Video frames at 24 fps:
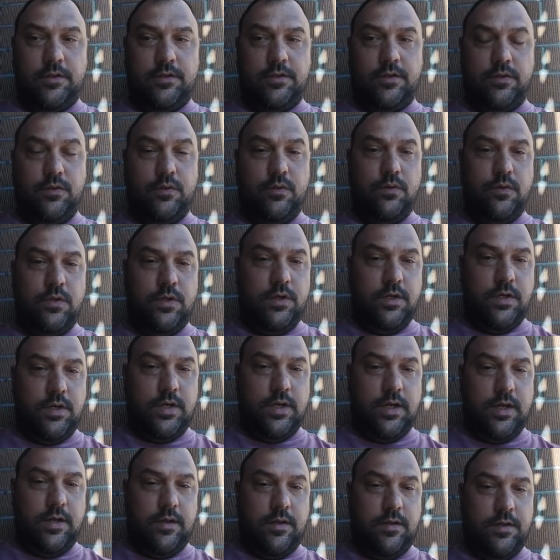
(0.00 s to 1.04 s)
to
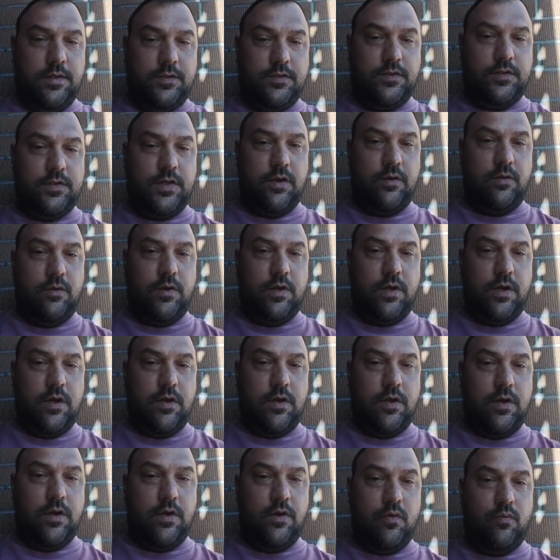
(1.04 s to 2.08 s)
this
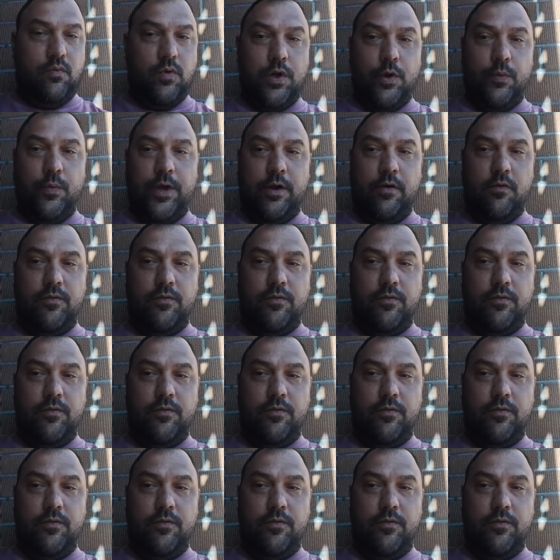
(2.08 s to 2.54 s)
runaway